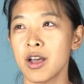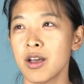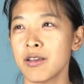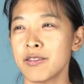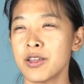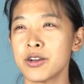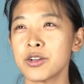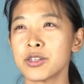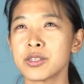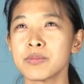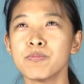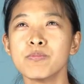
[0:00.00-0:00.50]

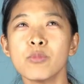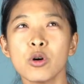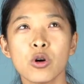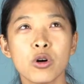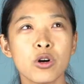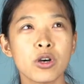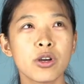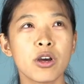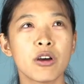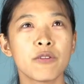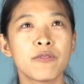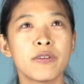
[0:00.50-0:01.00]
there's
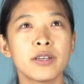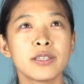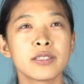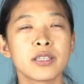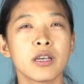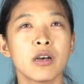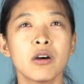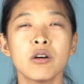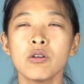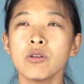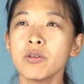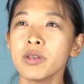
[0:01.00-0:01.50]
more of this,
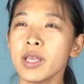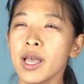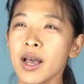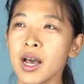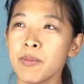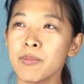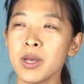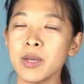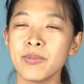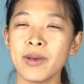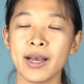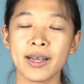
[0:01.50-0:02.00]
oh yeah,
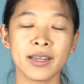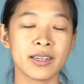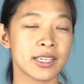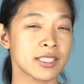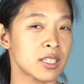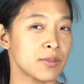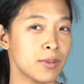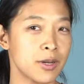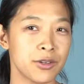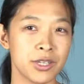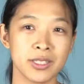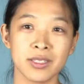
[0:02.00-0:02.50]
maybe I can
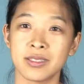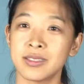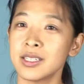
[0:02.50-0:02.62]
experience